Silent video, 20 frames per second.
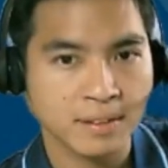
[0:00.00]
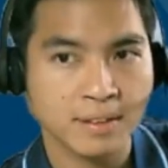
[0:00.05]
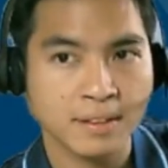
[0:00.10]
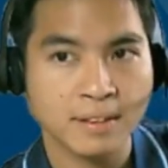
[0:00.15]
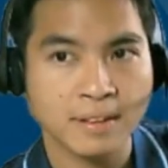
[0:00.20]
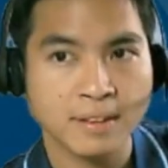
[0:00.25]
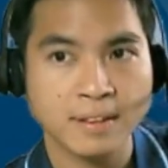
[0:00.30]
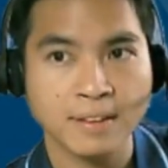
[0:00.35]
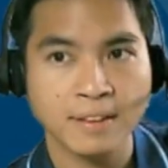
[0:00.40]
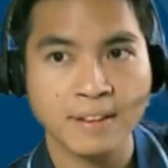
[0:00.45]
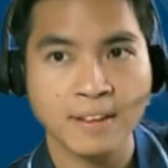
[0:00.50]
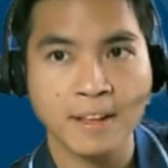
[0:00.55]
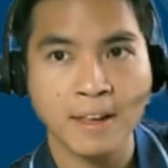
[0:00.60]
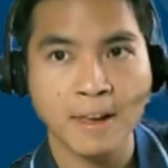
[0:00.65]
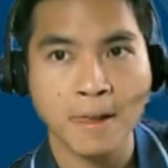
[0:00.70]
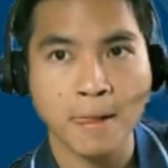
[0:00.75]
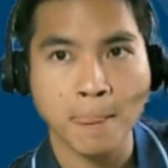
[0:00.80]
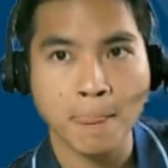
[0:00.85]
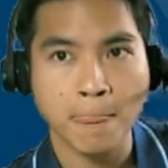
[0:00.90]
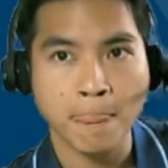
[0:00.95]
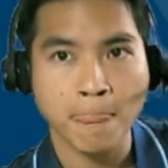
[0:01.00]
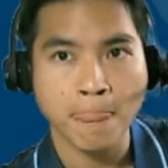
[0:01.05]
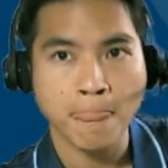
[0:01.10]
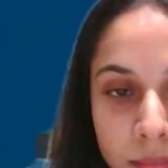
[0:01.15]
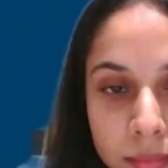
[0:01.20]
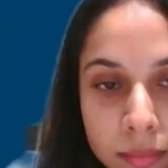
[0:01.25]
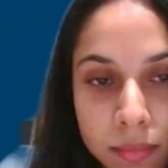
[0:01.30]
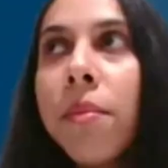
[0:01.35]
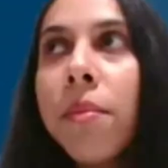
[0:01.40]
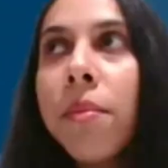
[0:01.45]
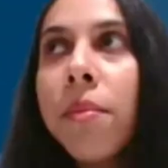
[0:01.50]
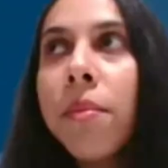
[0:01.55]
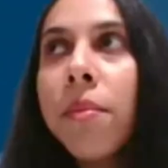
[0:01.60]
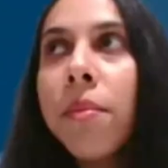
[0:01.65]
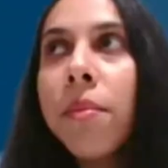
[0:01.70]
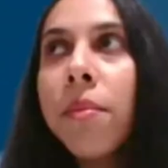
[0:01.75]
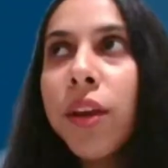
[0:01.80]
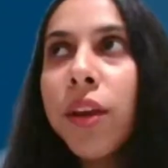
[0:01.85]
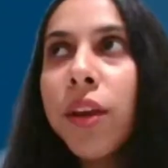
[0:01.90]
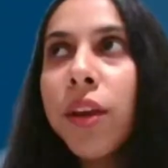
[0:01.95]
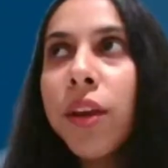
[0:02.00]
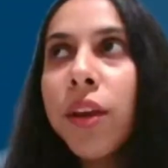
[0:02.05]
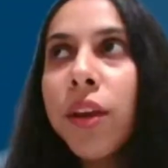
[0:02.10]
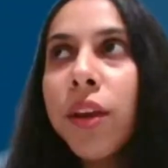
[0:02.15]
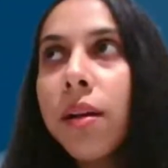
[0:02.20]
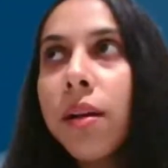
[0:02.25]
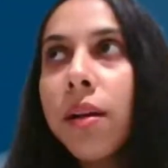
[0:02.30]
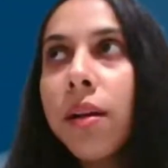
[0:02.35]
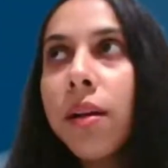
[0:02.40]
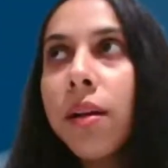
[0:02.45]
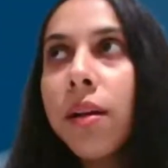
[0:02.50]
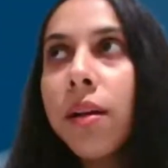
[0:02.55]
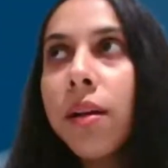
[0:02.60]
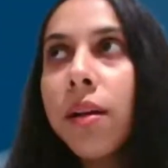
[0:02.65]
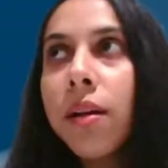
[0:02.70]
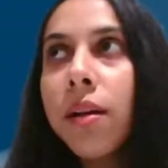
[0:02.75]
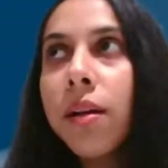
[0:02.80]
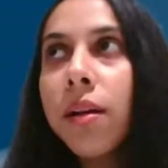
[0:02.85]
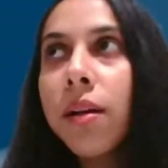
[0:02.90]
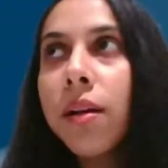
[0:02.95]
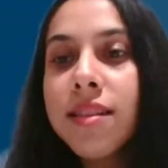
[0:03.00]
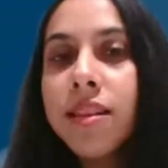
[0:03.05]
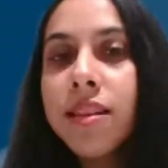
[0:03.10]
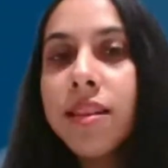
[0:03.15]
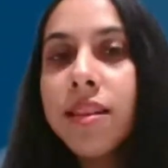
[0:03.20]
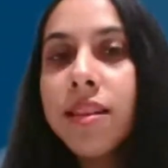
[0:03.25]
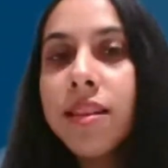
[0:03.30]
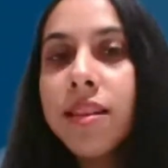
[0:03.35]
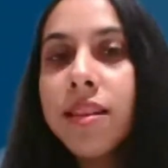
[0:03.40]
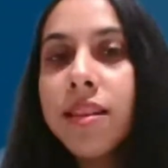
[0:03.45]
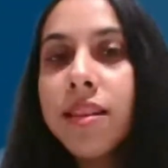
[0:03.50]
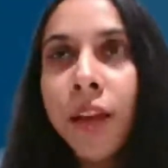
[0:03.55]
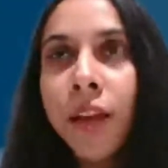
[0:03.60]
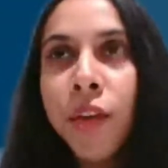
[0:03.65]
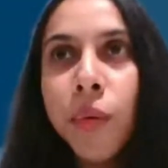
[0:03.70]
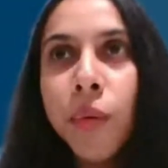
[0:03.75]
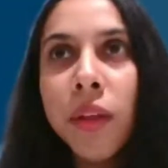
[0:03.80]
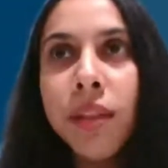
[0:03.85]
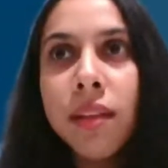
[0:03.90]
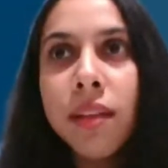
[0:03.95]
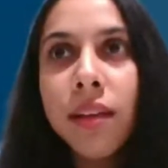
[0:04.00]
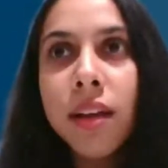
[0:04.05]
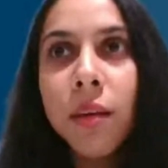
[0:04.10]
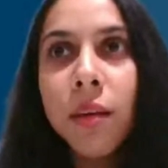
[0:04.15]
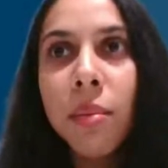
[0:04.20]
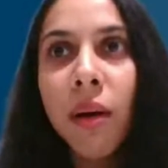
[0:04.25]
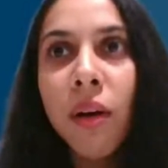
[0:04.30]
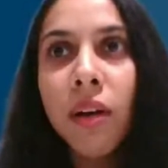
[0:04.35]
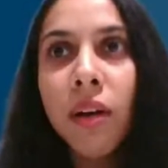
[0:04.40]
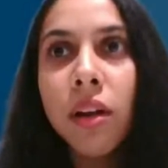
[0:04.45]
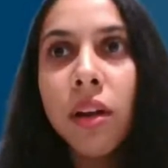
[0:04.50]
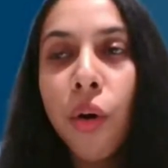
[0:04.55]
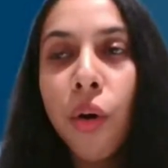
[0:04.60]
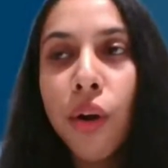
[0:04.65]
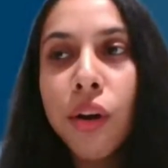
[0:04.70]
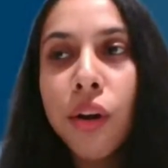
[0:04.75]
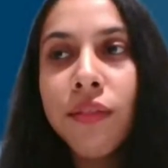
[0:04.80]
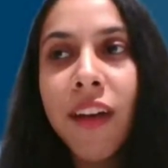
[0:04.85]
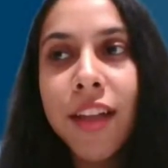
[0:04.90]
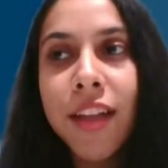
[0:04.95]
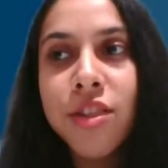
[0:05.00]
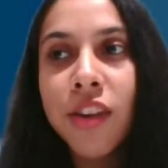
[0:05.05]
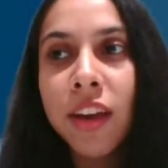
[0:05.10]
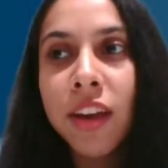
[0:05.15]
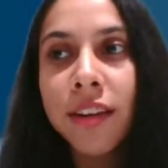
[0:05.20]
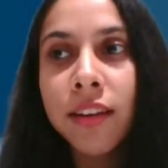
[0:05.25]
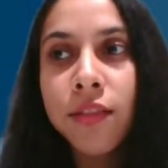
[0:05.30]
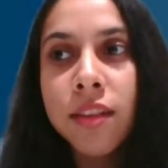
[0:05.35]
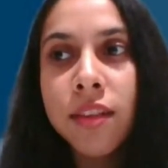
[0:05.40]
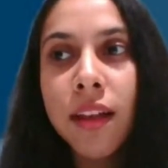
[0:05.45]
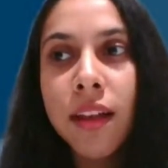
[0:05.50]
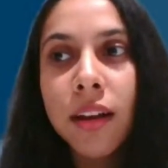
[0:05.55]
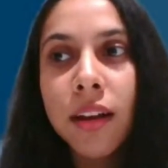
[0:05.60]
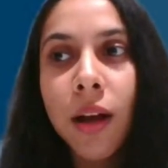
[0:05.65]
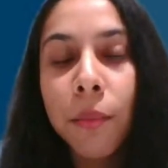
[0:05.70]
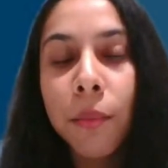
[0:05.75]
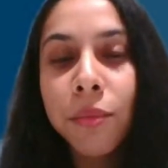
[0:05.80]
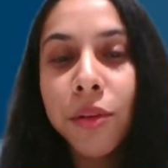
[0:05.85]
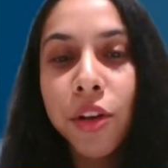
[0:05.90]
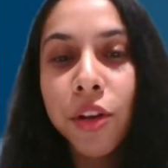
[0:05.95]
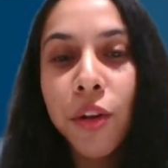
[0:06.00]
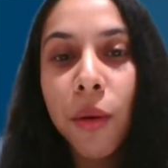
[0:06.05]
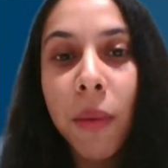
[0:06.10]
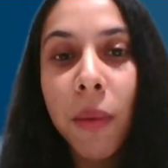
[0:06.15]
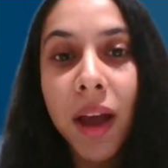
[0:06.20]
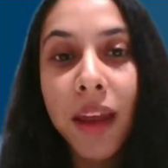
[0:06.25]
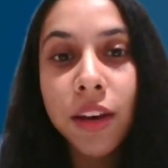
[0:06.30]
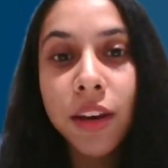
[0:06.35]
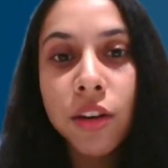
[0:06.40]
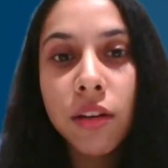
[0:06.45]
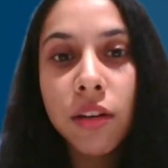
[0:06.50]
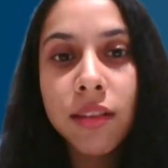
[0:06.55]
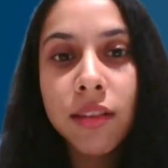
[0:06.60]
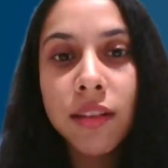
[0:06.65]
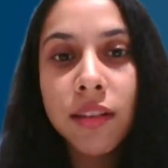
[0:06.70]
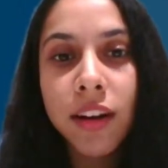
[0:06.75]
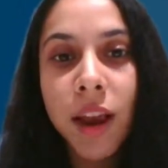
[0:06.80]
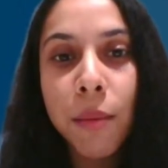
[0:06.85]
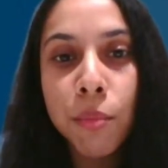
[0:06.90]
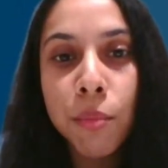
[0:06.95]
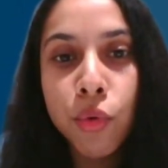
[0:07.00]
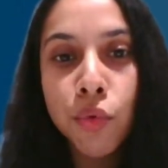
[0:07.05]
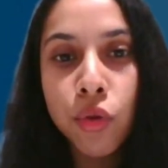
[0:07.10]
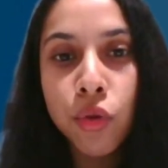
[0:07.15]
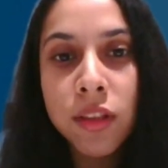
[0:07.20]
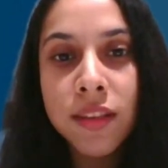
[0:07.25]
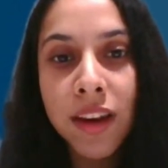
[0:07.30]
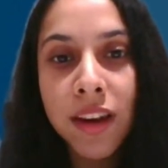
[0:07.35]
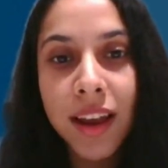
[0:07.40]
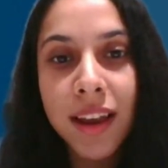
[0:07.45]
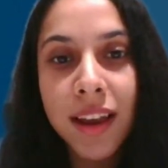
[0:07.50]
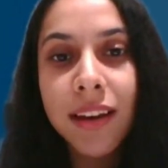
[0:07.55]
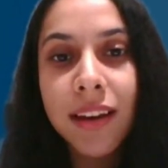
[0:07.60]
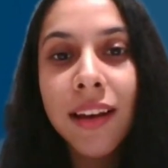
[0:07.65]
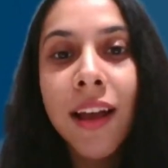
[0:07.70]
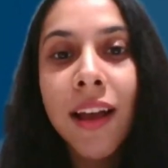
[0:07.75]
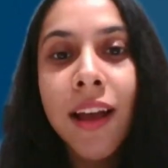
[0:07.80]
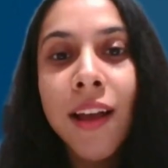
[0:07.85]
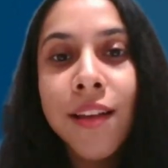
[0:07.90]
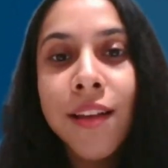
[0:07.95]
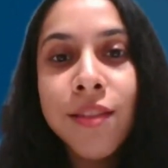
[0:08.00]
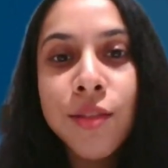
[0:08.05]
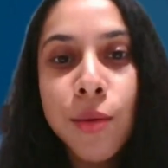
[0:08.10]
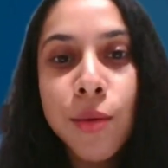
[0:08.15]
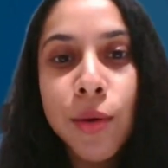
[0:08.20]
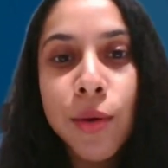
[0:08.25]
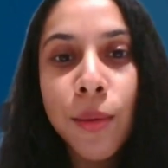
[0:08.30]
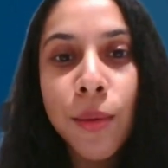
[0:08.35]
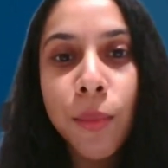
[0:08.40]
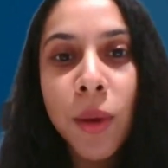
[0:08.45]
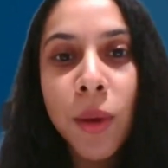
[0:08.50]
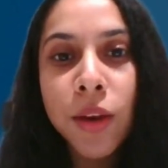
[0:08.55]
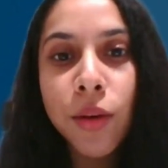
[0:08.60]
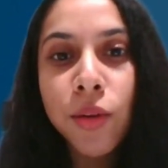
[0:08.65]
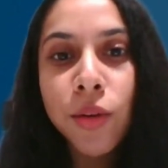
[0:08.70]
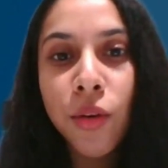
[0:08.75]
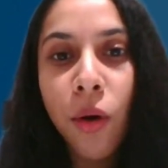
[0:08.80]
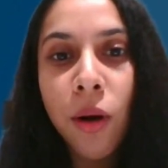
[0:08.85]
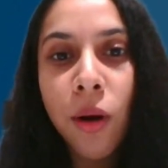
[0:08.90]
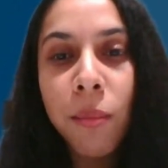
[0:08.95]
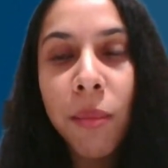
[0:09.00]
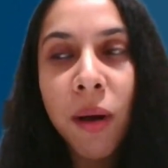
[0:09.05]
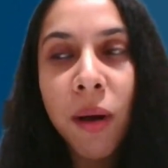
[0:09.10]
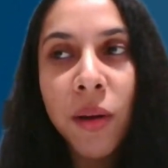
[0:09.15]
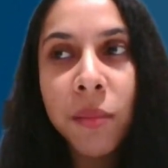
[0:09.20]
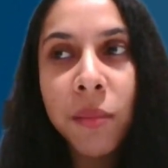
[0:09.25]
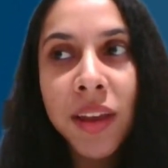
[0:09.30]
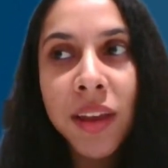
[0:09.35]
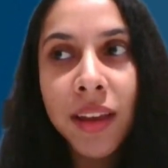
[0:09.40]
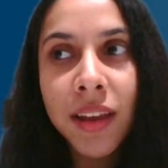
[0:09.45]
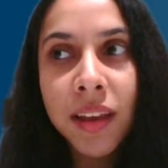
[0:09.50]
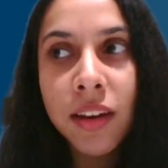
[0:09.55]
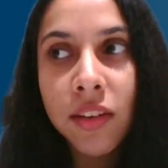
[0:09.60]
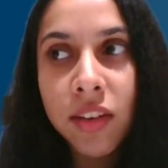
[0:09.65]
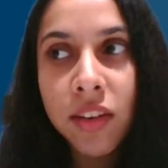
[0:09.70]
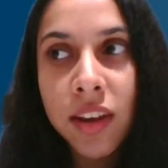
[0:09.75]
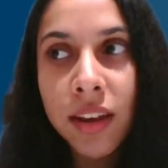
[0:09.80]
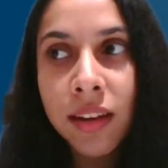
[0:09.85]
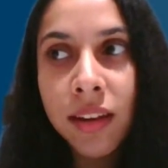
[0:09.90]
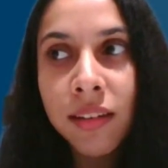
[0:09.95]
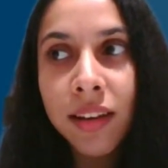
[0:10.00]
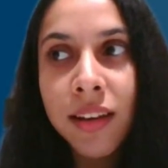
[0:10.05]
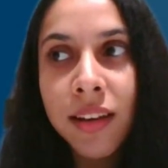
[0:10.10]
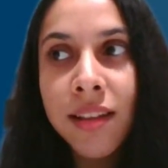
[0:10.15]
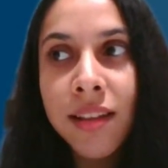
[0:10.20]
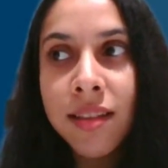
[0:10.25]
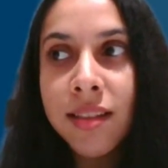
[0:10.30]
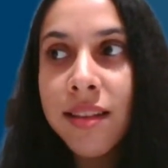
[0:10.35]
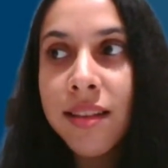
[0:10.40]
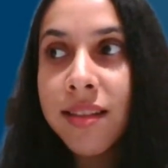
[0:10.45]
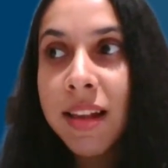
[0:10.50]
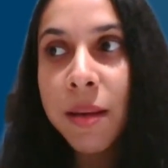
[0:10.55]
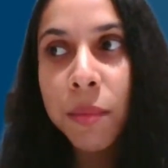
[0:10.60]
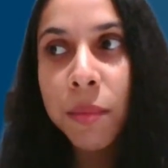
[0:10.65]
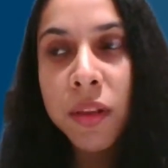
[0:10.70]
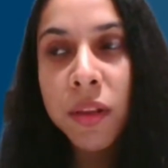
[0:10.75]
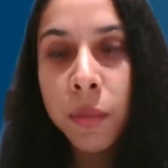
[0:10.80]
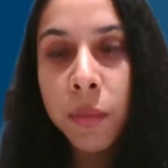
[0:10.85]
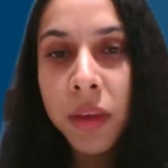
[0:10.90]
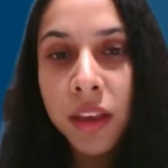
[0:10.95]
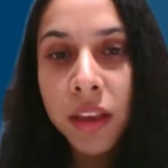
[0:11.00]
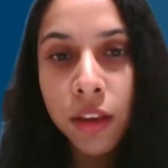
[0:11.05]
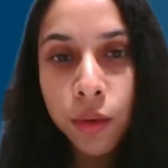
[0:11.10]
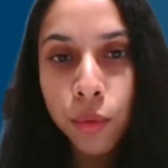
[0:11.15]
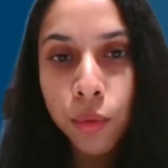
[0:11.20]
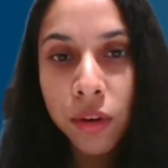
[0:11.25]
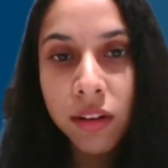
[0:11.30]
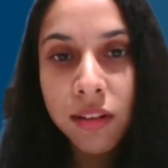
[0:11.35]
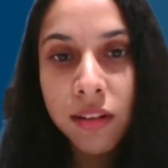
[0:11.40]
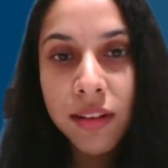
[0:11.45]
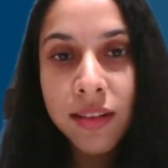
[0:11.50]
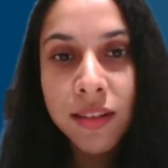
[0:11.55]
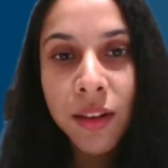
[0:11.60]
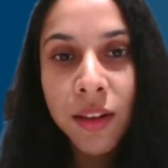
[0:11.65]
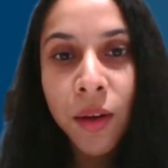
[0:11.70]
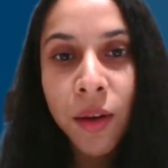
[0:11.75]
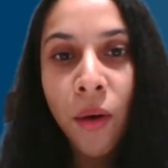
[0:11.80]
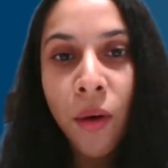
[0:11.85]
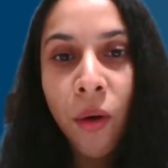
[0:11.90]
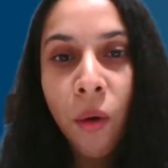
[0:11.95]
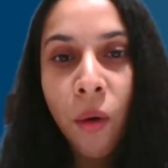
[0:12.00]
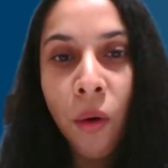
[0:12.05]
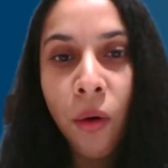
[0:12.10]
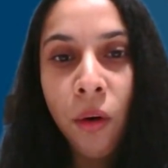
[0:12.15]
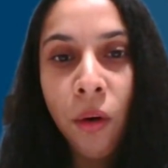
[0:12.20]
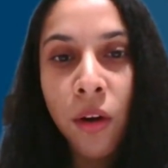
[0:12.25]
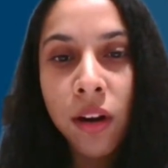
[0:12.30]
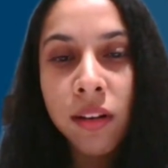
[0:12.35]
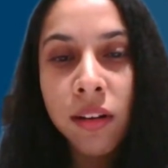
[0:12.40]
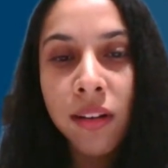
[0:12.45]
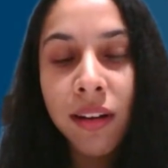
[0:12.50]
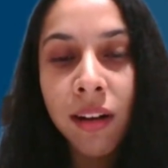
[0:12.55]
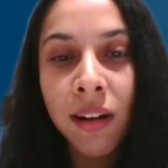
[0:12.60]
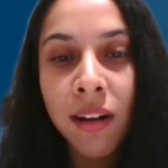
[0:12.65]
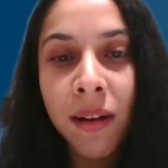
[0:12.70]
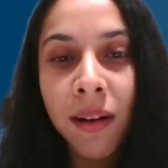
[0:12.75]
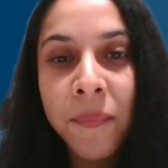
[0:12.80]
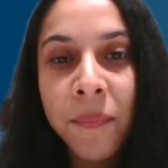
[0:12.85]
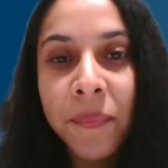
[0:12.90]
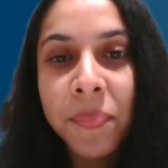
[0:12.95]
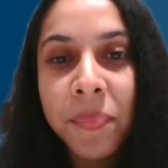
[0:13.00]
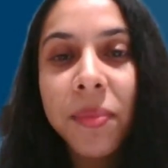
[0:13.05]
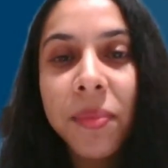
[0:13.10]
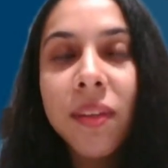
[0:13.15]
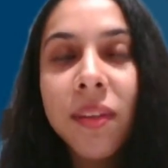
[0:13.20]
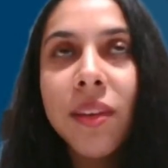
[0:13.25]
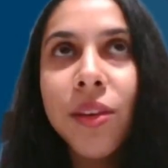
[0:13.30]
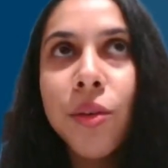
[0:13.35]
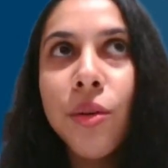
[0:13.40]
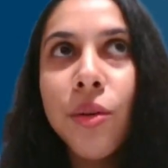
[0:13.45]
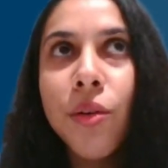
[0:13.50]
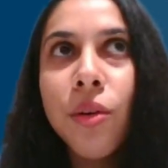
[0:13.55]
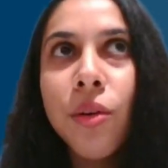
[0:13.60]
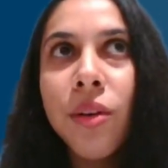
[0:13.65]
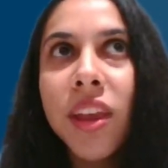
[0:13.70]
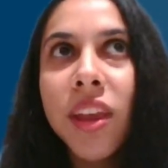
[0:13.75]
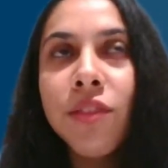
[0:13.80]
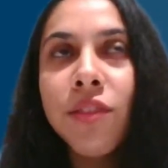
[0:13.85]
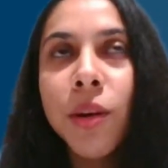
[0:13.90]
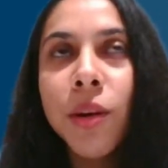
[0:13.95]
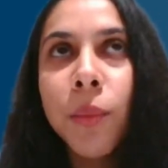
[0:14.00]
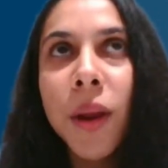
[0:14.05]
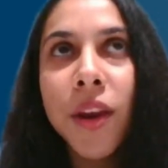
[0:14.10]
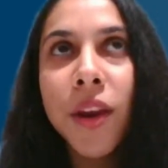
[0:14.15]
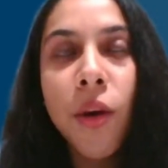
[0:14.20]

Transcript: Mhm. So when you think about this lesson, you can think about a lot of adjectives that come to your mind to describe moods, right? So when you talk about being intrigued, it's the same as being curious, or even when you're